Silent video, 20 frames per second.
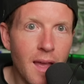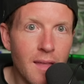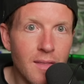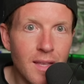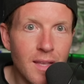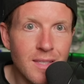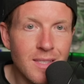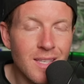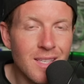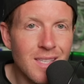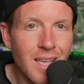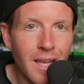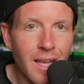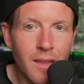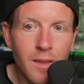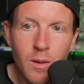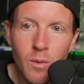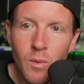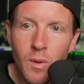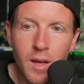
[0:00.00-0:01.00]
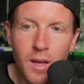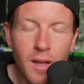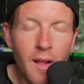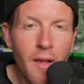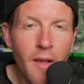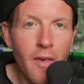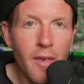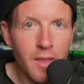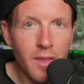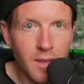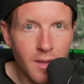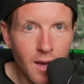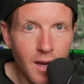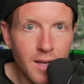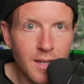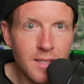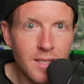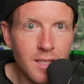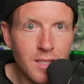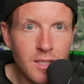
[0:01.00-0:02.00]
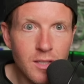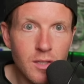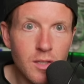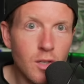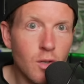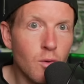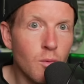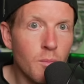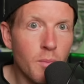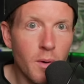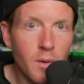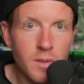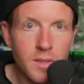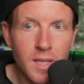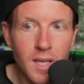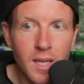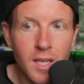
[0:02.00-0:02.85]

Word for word: And that's exactly what Giannis Antetokounmpo said.